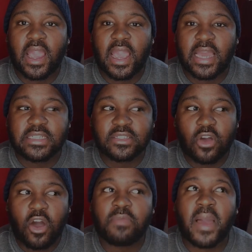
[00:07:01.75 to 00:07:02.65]
And
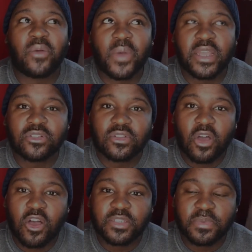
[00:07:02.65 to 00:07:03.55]
on my way to the
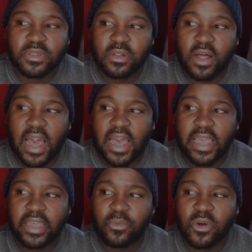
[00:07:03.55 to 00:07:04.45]
hospital,
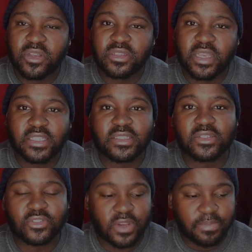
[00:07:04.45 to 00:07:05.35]
I was
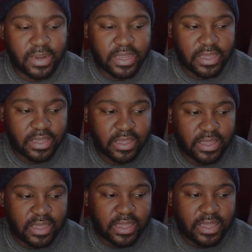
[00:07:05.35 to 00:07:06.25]
extremely
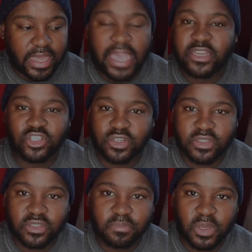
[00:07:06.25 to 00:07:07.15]

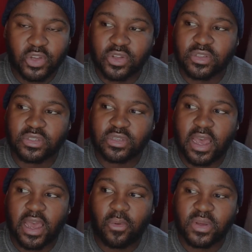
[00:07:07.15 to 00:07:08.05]
anxious because
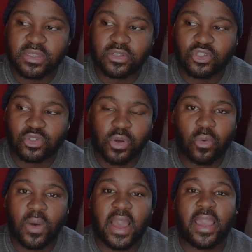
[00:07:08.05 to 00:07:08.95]
I wasn't sure
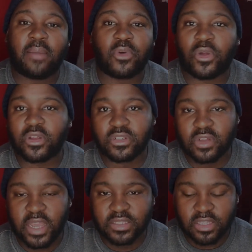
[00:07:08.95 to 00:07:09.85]
why I'm going into
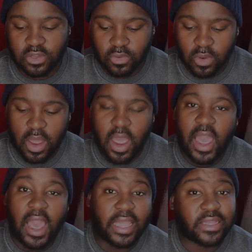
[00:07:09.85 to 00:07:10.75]
ICU.
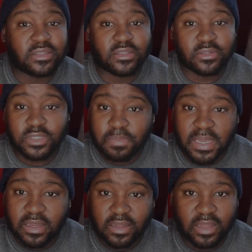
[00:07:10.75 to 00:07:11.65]
I can still
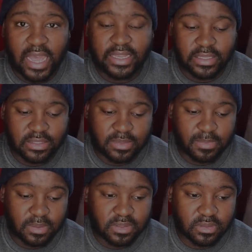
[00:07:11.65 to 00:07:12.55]
speak, I can
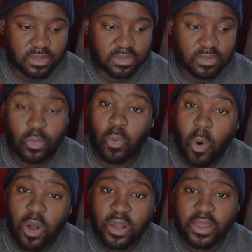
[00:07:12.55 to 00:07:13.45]
still
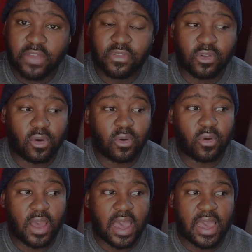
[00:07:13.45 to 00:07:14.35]
walk, even
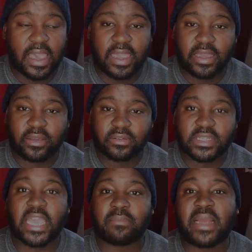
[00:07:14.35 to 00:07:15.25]
though I
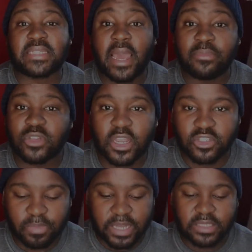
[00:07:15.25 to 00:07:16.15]
take my time to get to
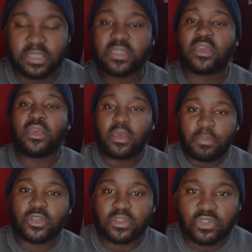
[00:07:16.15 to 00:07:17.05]
places
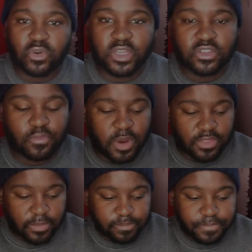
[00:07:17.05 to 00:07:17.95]
because of shortness of
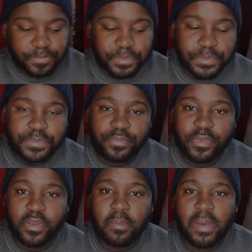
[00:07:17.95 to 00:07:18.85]
breath.
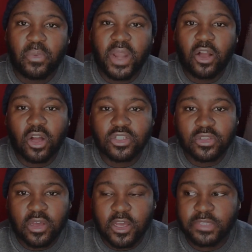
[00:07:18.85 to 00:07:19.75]
But when I got to
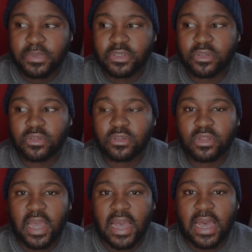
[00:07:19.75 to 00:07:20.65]
the
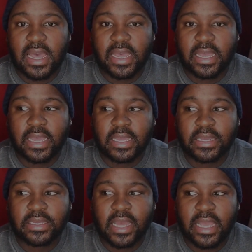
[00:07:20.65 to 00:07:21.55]
hospital,
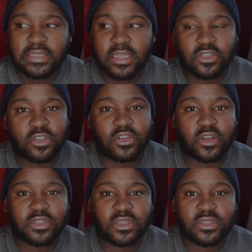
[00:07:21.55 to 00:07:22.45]
I said to the
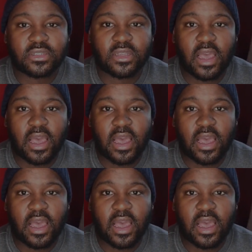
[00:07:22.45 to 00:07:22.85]
doctors,